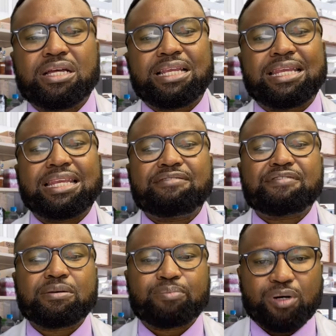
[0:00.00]

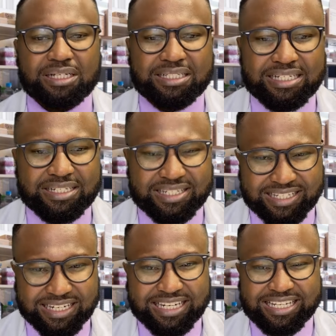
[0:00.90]
living politicians
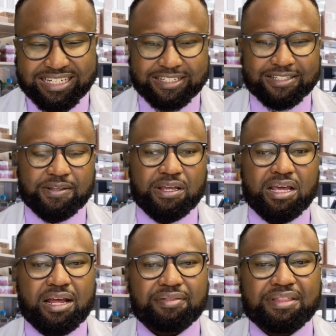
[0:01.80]
and leaders
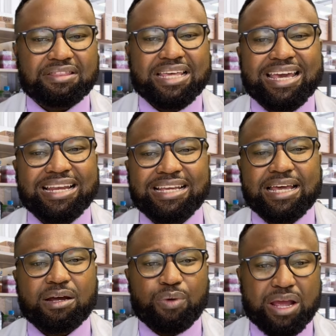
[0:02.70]
that they can
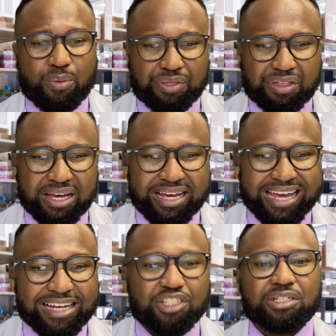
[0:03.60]
get away with their
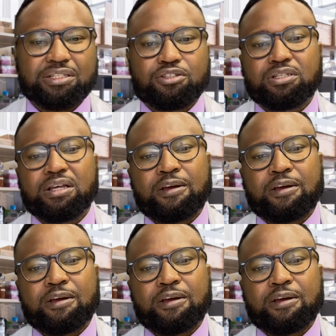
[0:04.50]
actions,